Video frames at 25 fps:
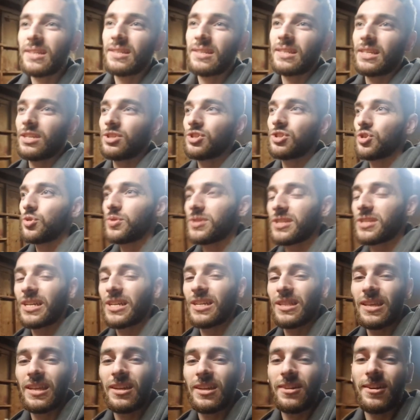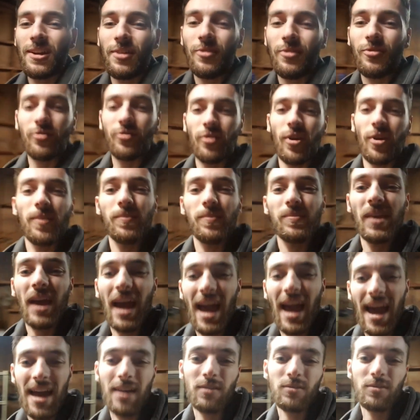My biggest issue is getting the internet
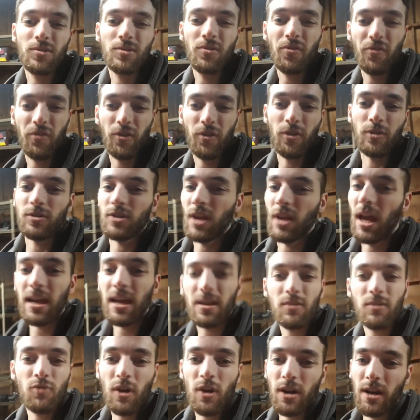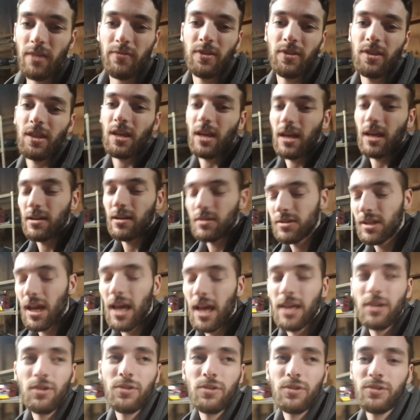from the house first. I can run
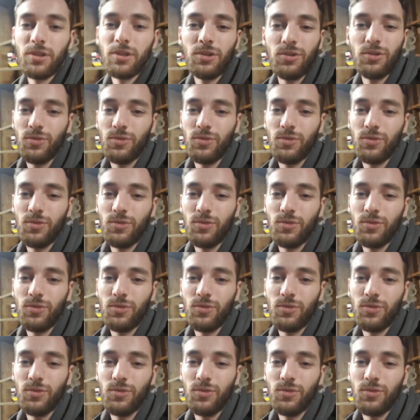everything else.